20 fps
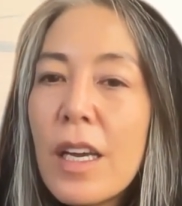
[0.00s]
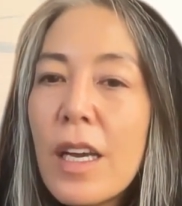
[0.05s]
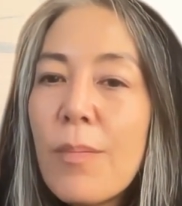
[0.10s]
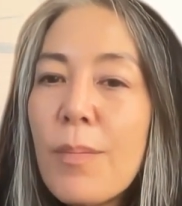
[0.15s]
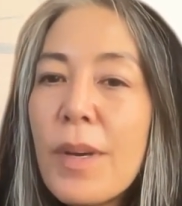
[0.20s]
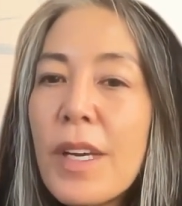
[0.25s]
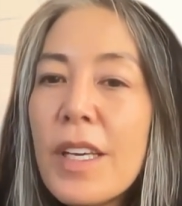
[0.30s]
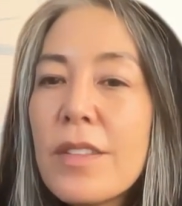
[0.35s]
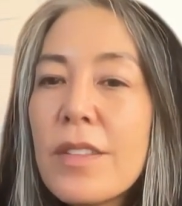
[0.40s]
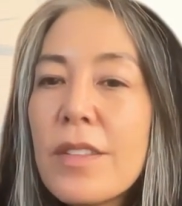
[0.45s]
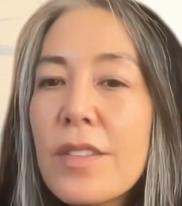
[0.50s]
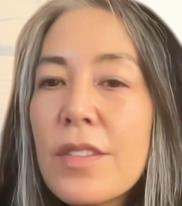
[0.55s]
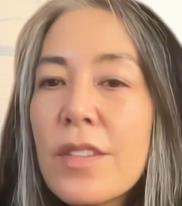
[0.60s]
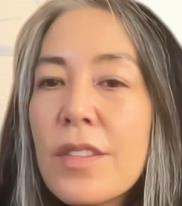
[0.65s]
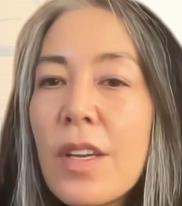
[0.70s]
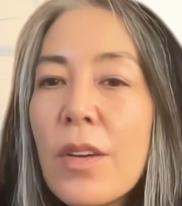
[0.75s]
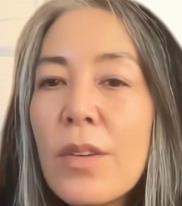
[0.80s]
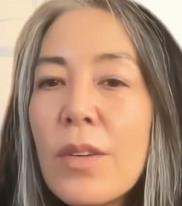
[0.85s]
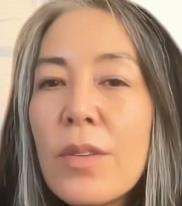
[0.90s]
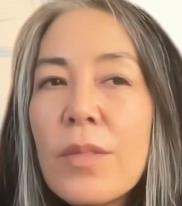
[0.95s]
but
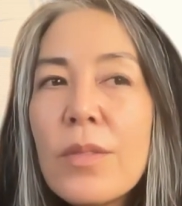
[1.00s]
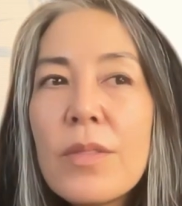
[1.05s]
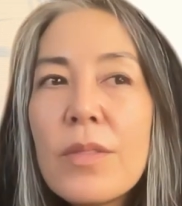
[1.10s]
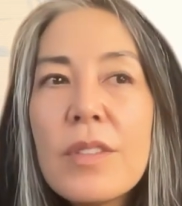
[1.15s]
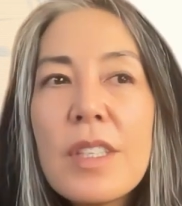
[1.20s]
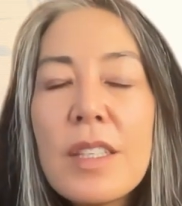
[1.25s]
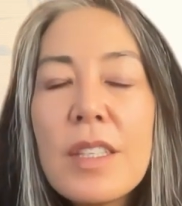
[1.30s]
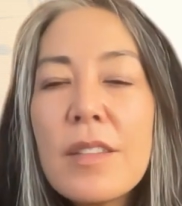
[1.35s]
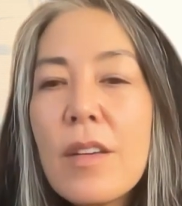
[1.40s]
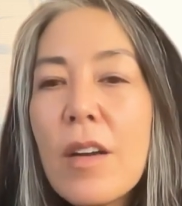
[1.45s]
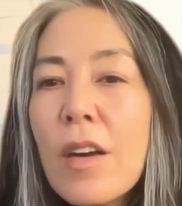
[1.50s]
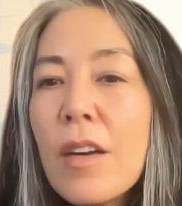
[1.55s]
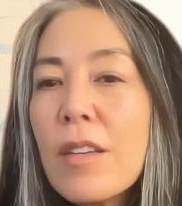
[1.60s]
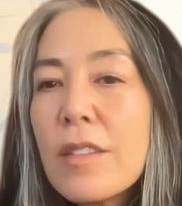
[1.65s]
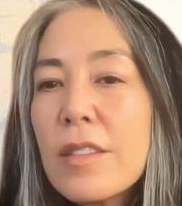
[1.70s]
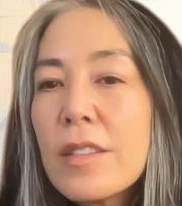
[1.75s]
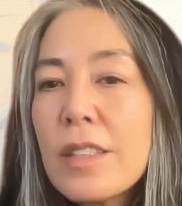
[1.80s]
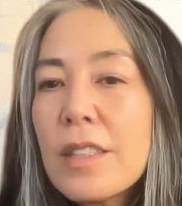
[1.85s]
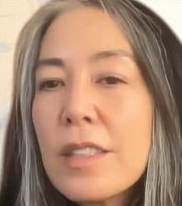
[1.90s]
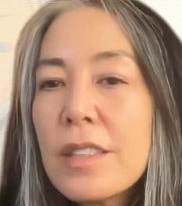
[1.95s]
so does
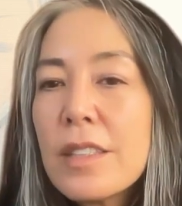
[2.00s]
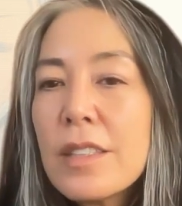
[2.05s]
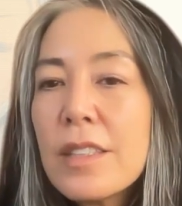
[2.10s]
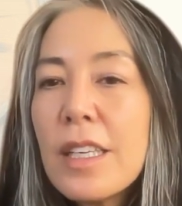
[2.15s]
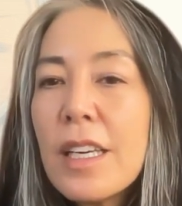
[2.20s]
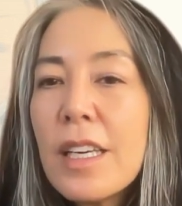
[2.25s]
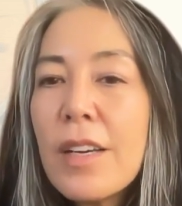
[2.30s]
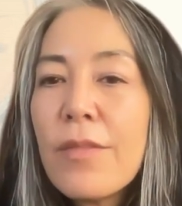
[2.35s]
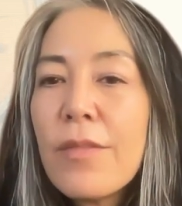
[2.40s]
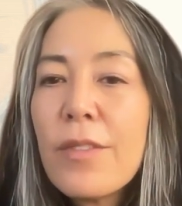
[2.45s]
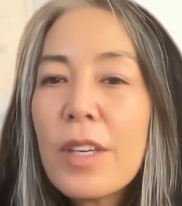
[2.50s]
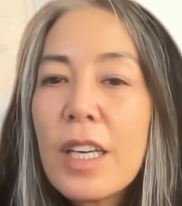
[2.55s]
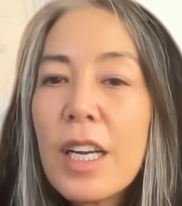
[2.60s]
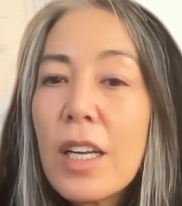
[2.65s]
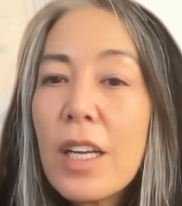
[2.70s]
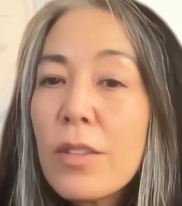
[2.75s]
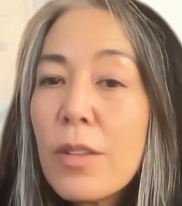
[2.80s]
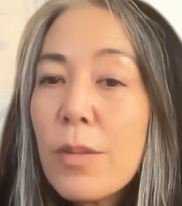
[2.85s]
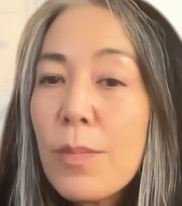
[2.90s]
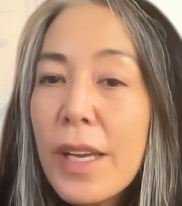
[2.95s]
art, for
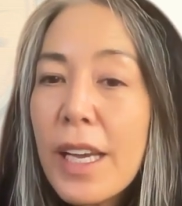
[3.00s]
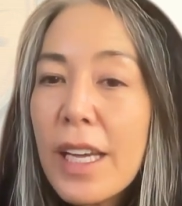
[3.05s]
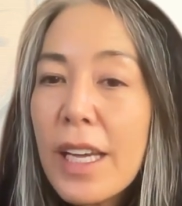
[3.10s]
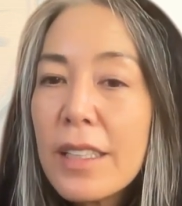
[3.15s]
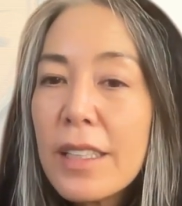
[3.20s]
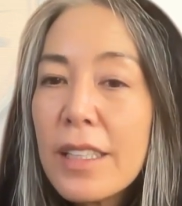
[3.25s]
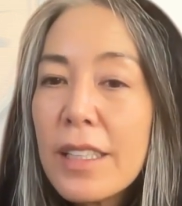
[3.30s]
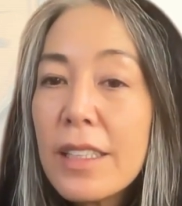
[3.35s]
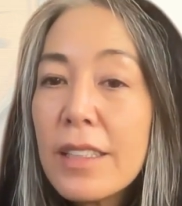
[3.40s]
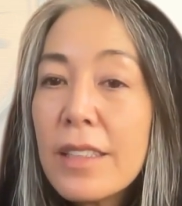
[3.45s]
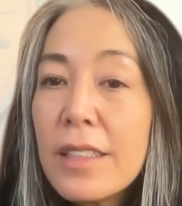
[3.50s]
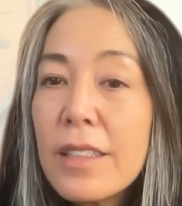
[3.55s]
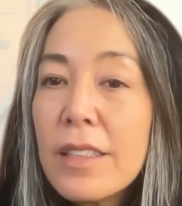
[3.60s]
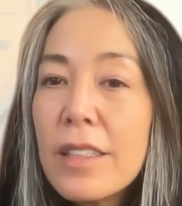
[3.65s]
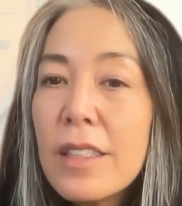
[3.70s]
color palette,